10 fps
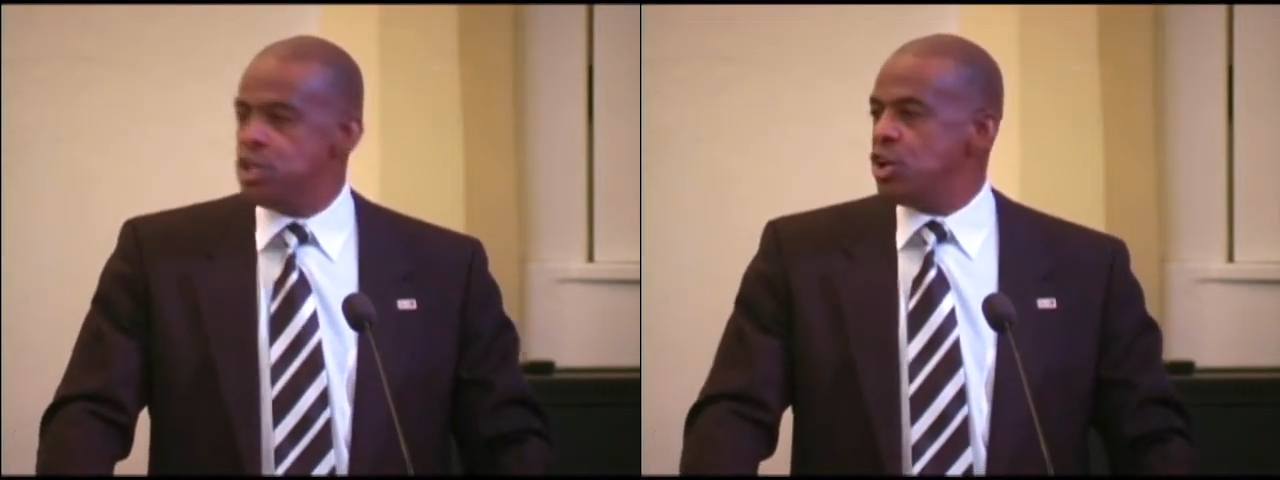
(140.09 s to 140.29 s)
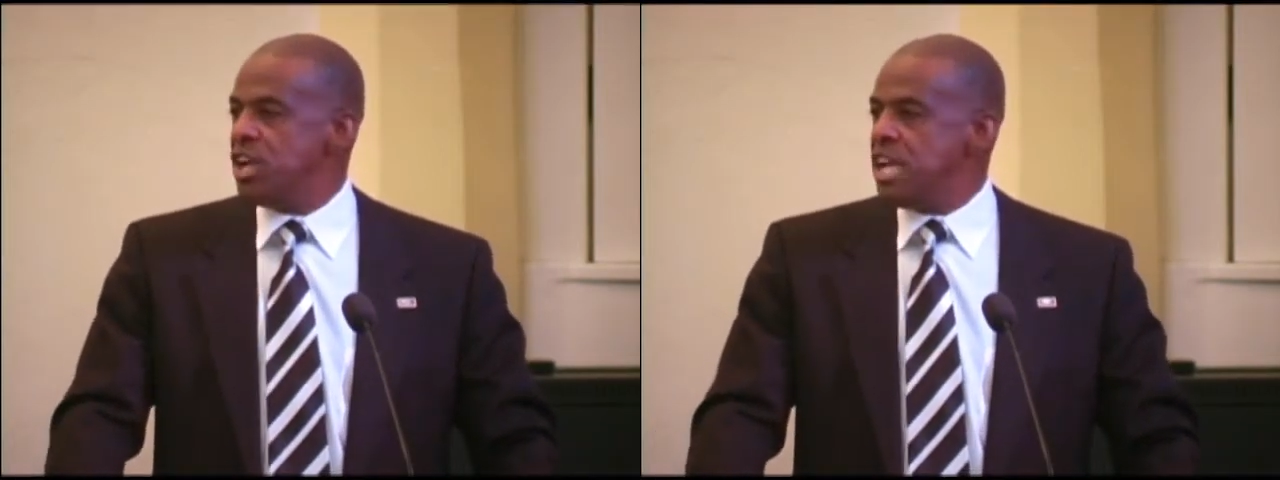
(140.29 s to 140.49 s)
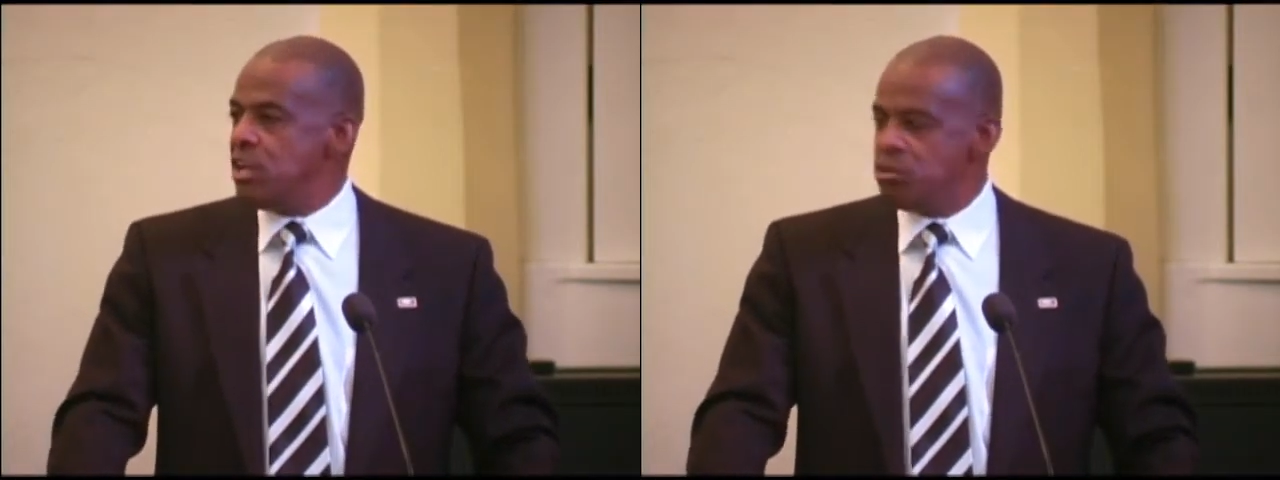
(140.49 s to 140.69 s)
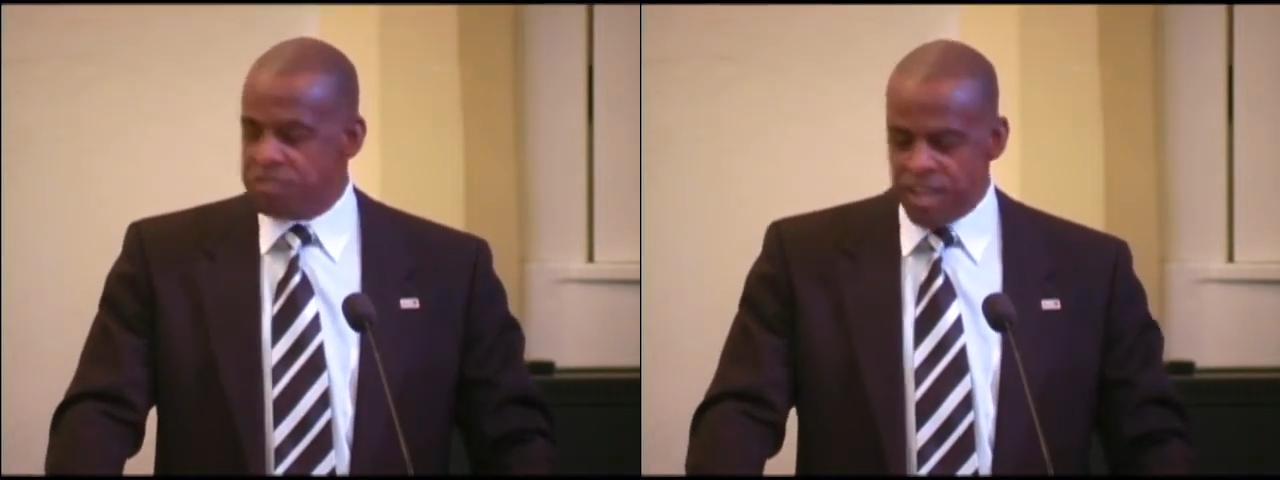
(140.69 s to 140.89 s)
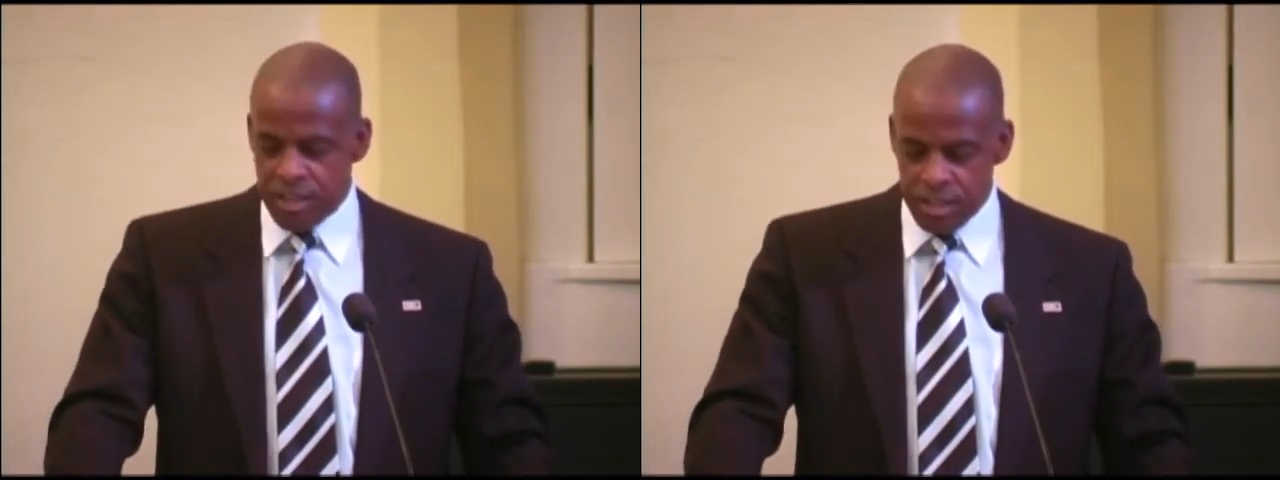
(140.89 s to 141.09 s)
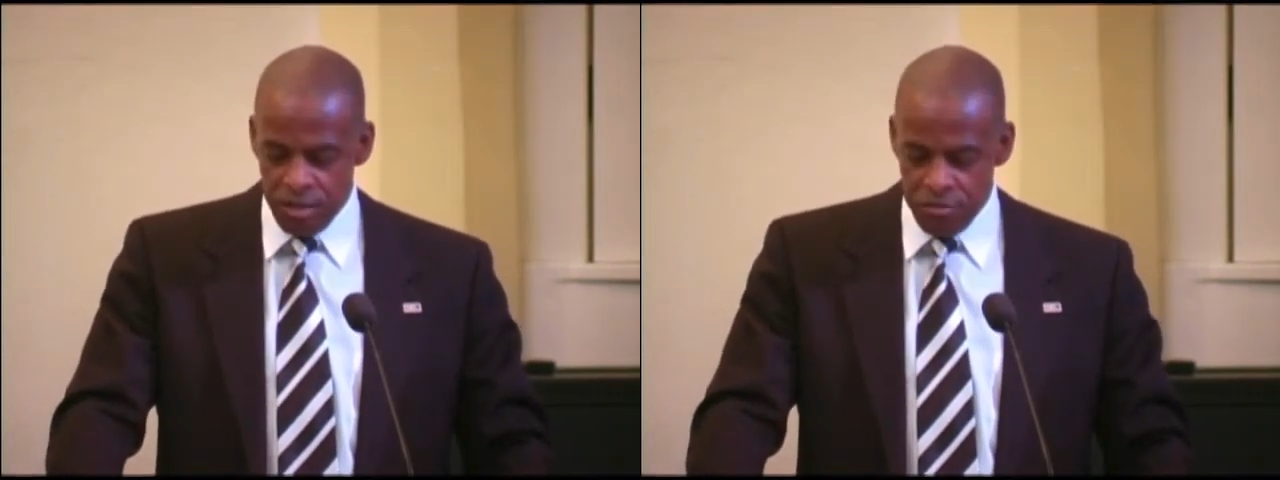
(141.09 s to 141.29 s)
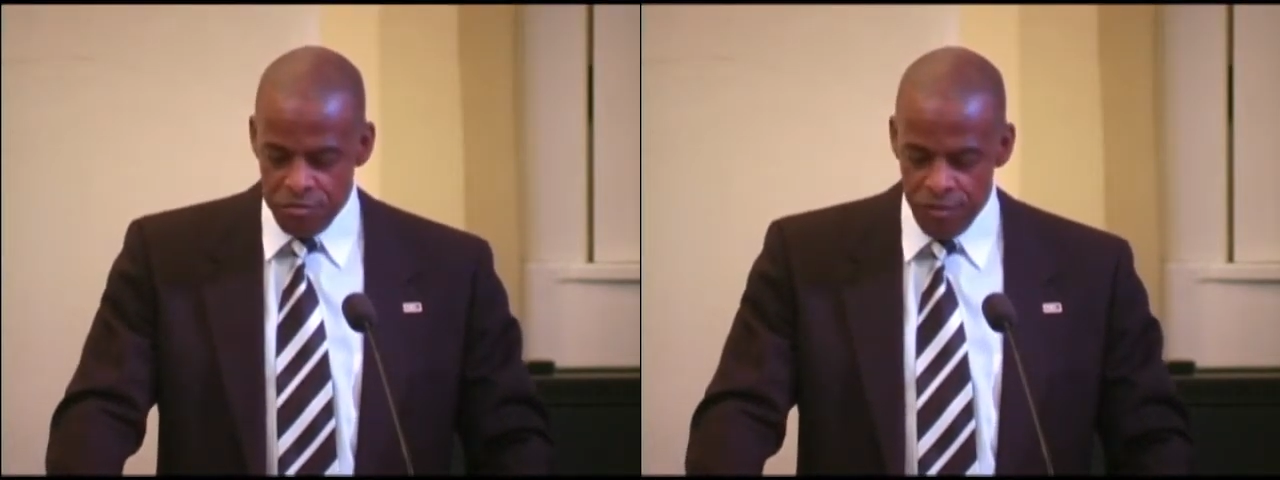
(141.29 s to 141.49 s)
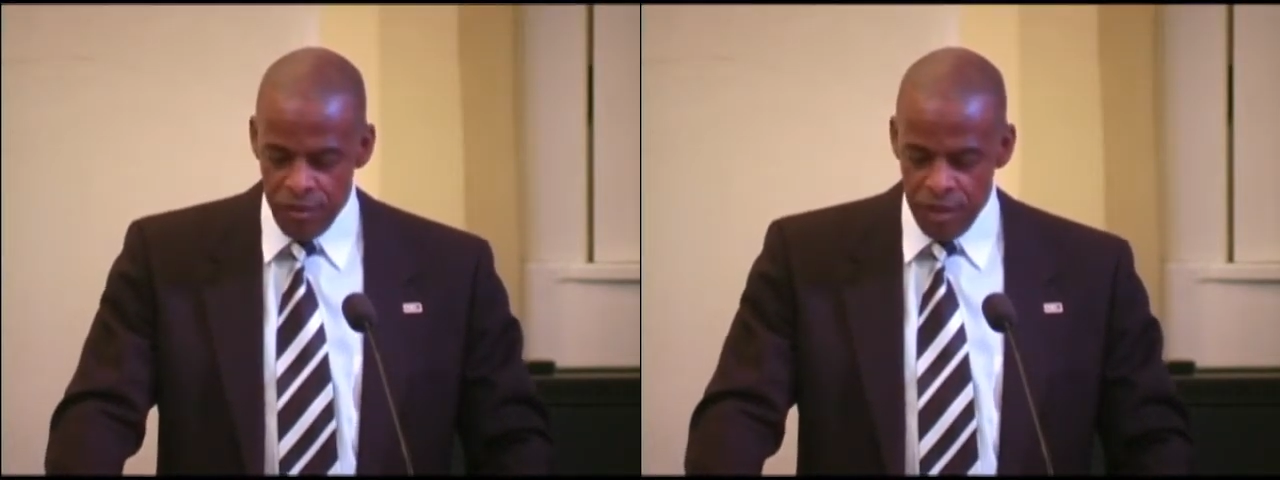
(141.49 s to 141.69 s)
Your
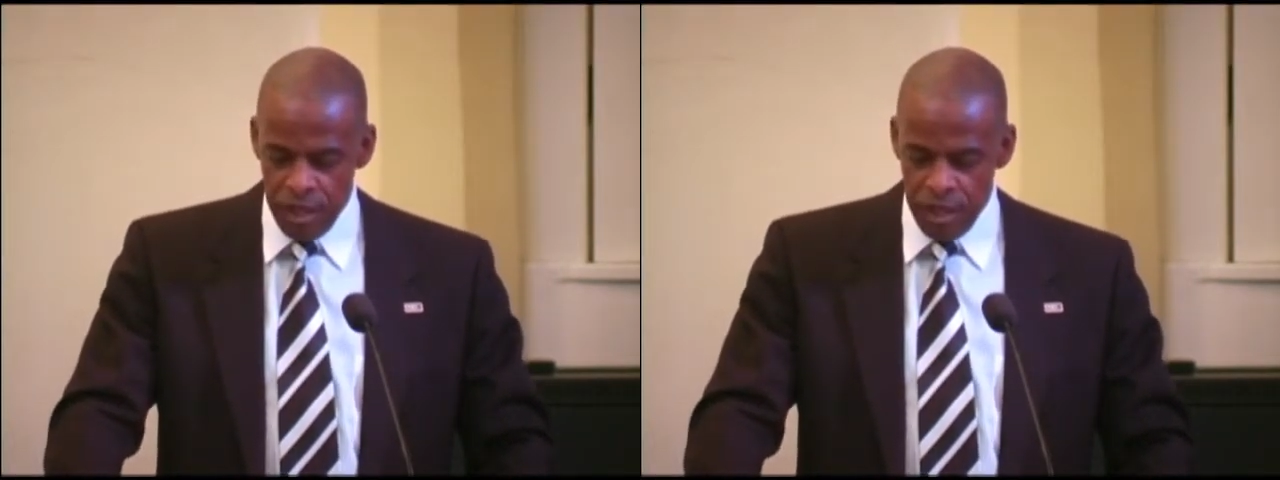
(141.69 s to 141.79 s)
innovative